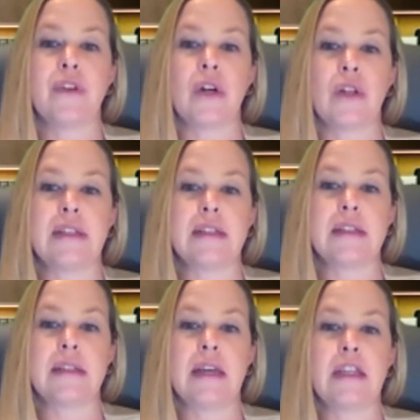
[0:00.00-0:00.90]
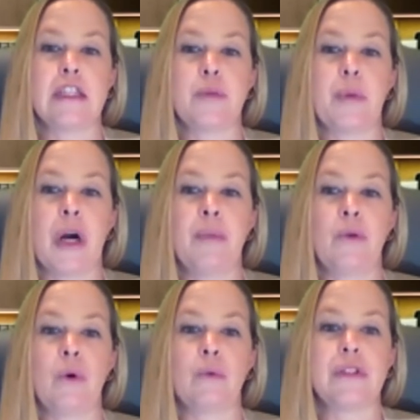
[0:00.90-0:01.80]
your license and the department
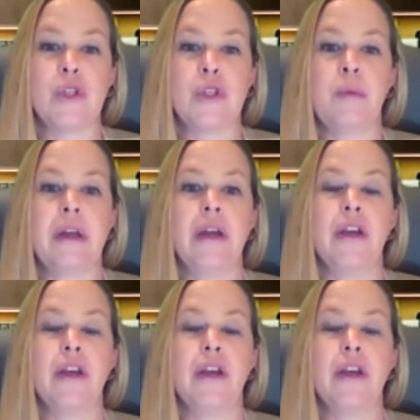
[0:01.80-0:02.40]
will resume